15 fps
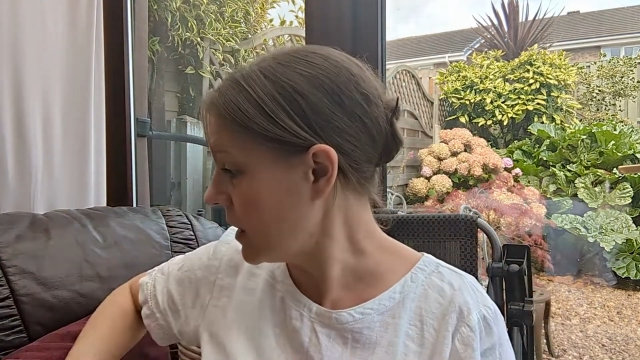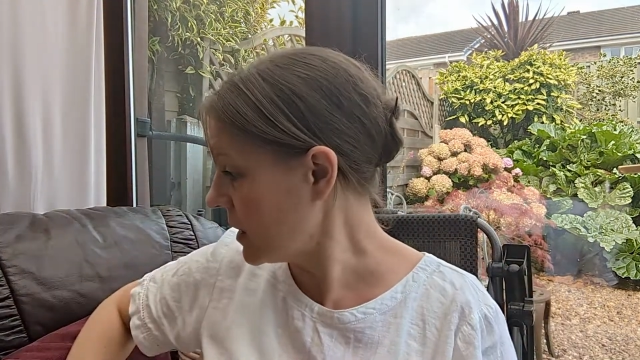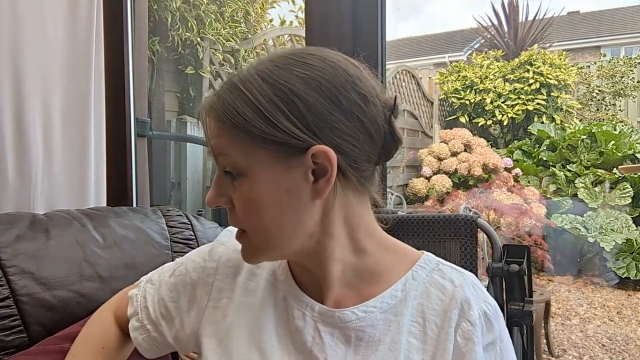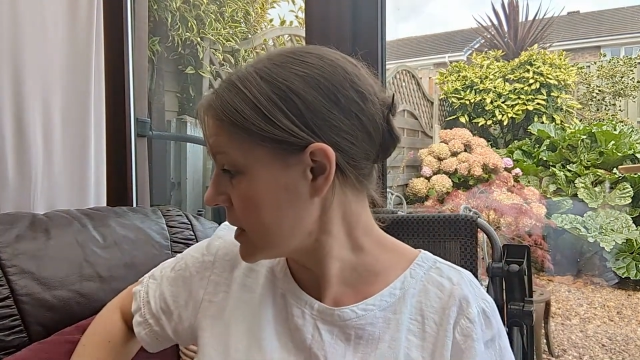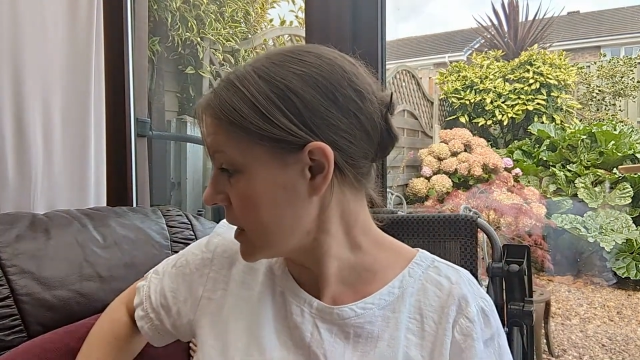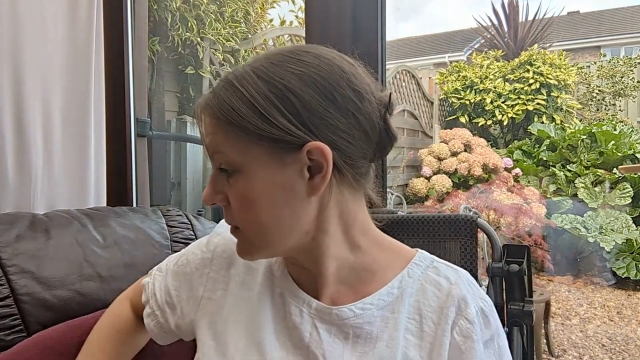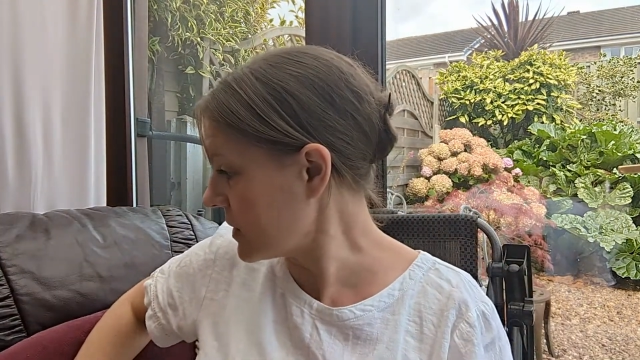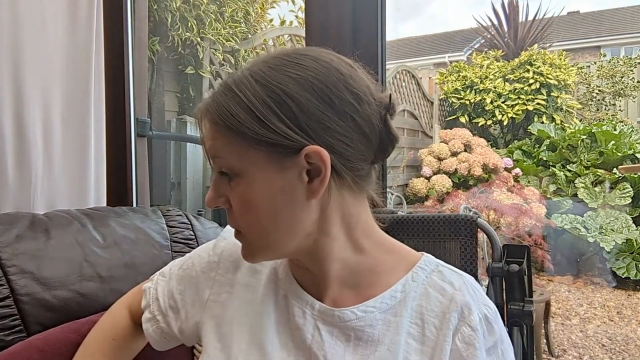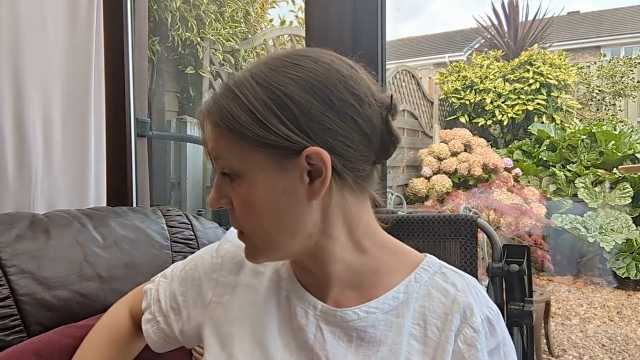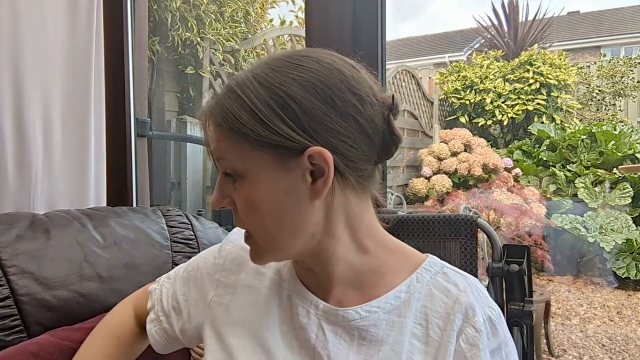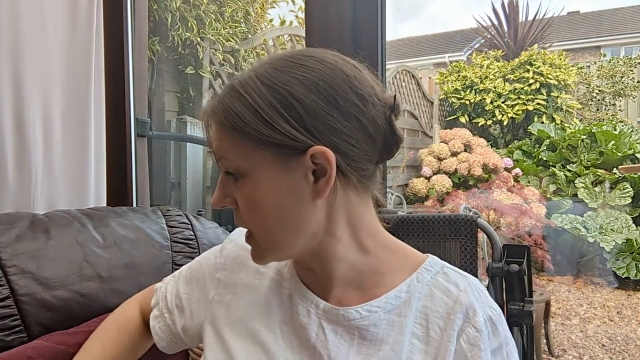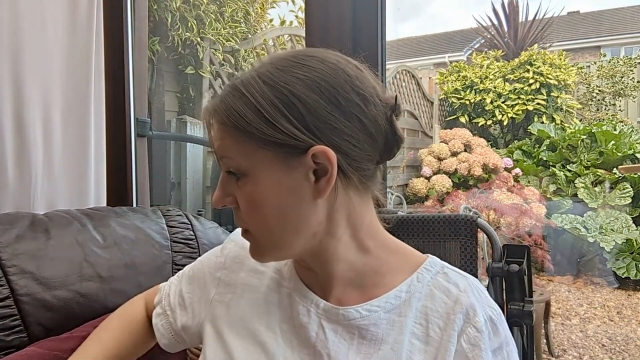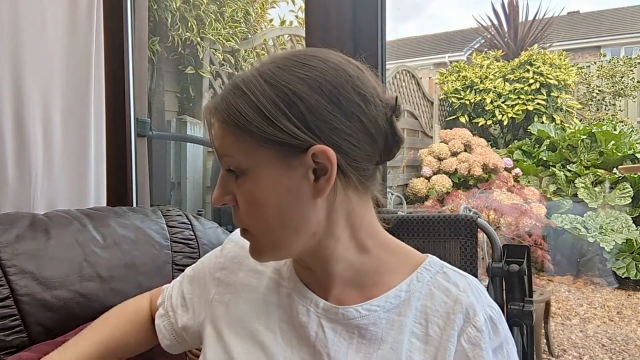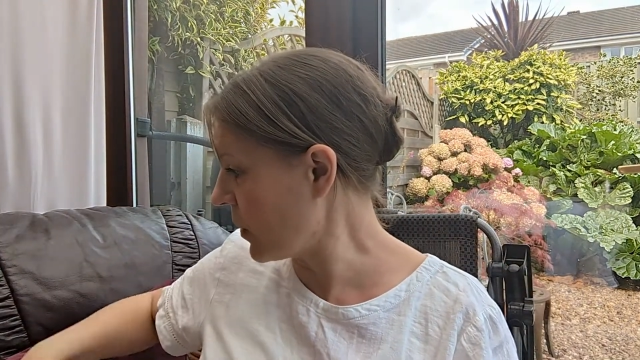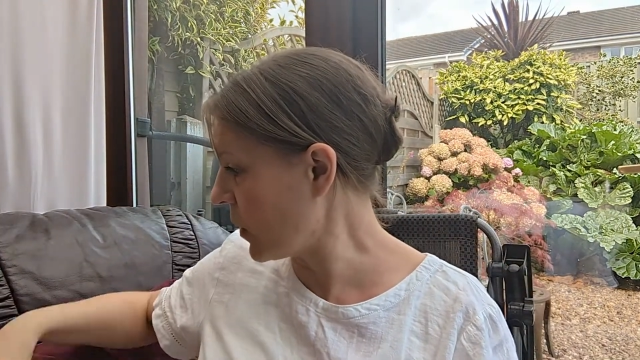Seemed to be
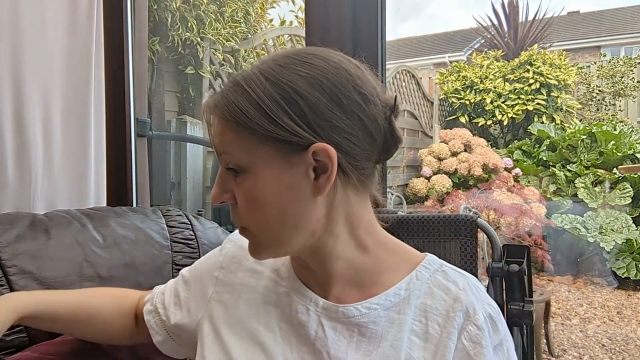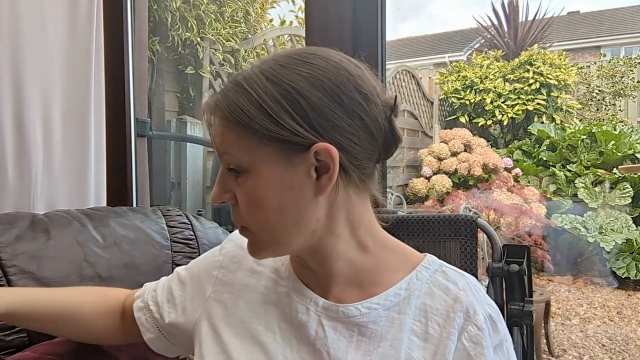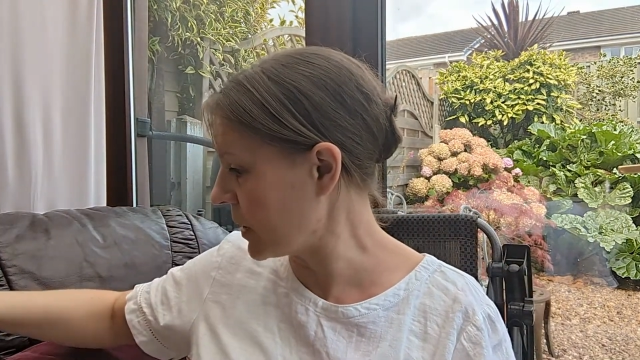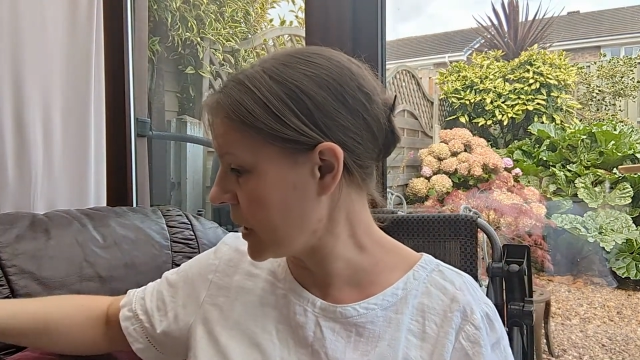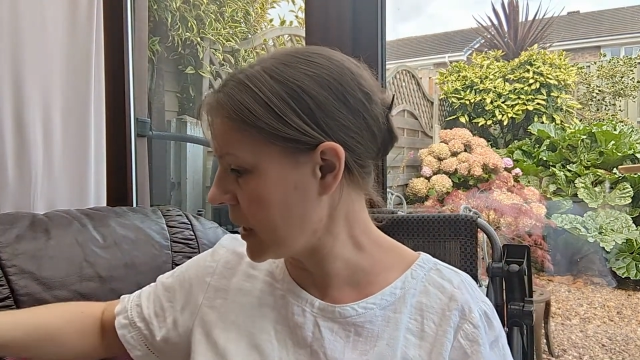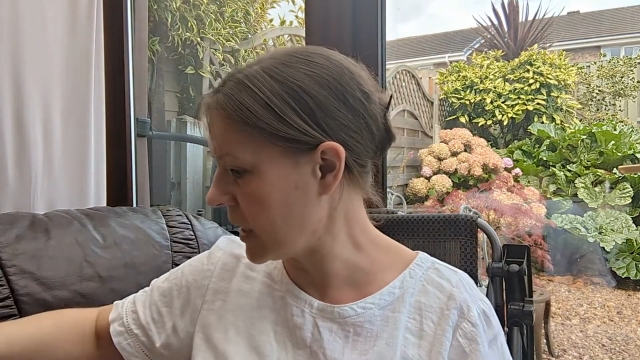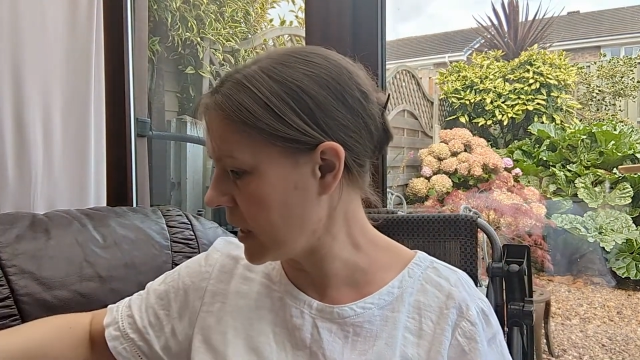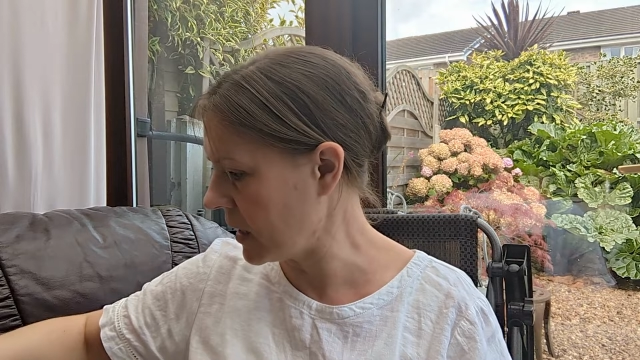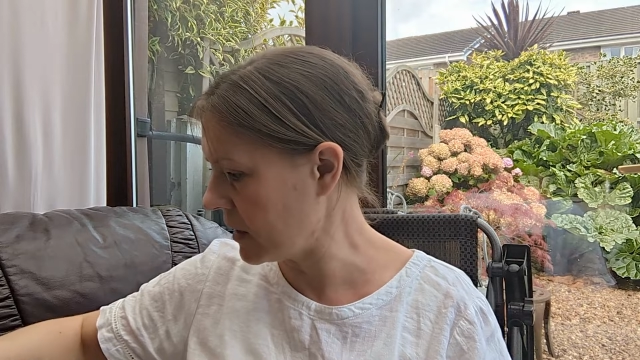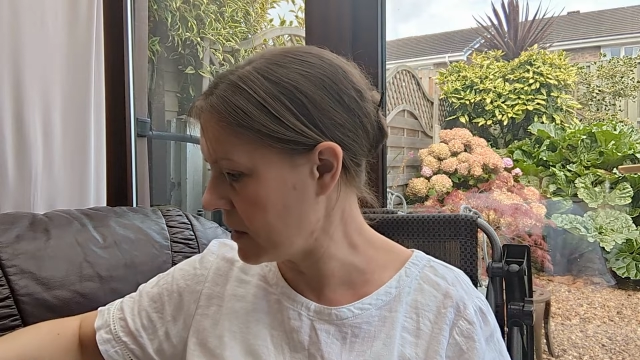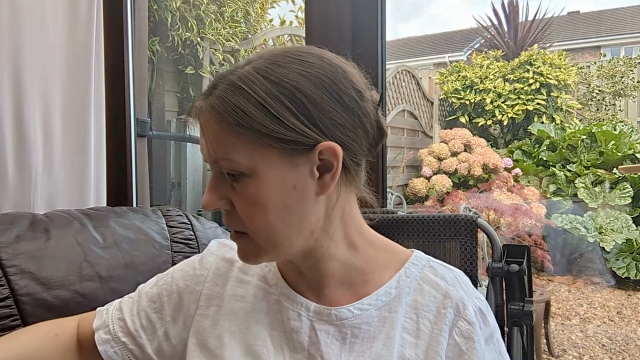a popular